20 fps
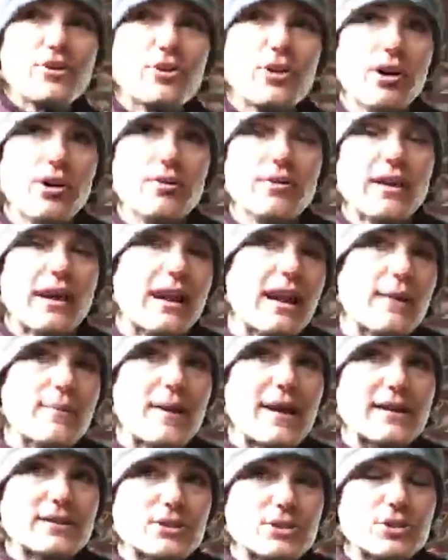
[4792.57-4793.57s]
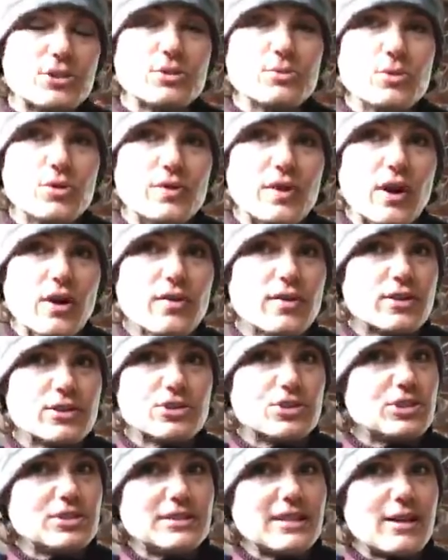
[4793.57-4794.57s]
Nakona and I'm asking her to move over
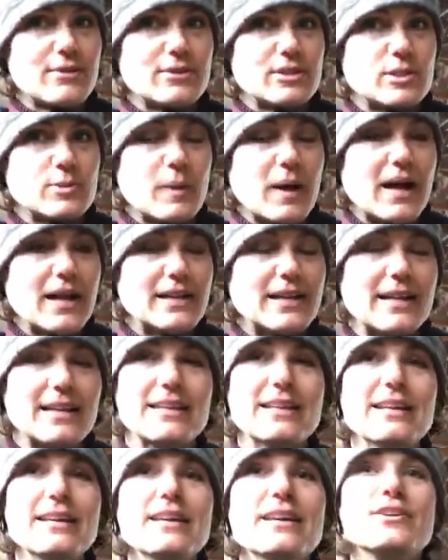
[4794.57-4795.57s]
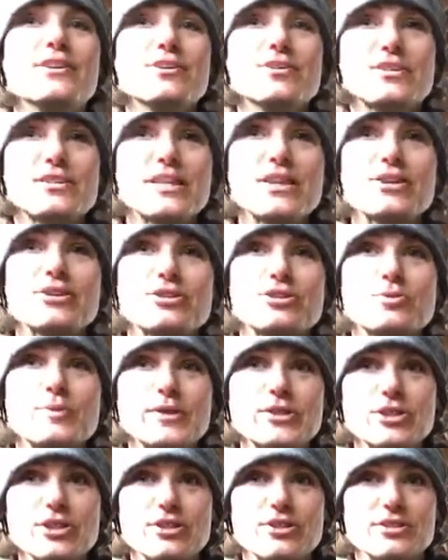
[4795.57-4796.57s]
and she's not responding, you'll see her
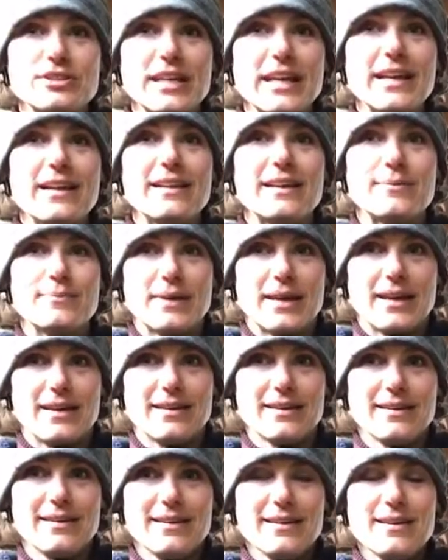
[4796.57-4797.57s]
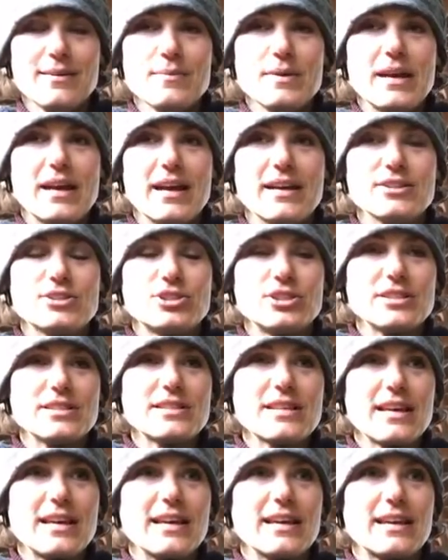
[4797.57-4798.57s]
swishing her tail at me because
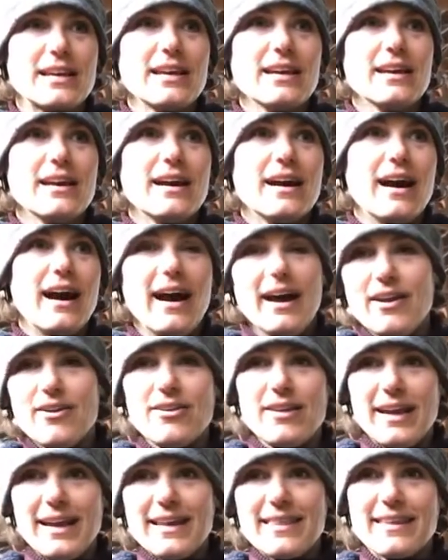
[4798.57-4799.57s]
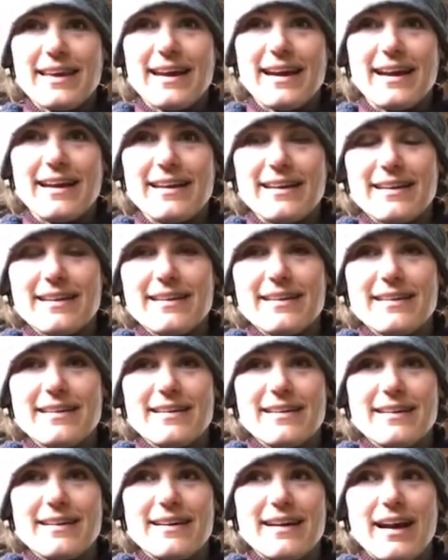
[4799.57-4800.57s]
she's like, I don't like that.
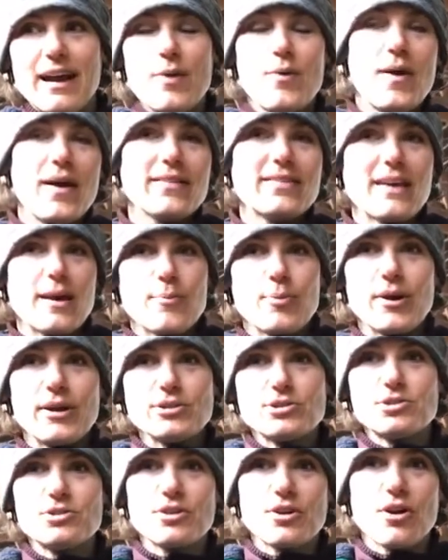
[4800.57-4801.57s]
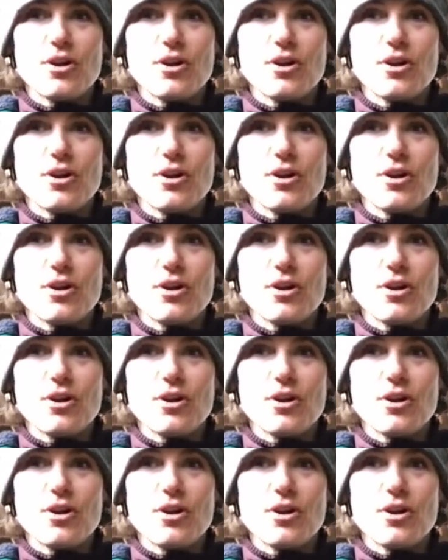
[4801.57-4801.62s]
I want that pressure to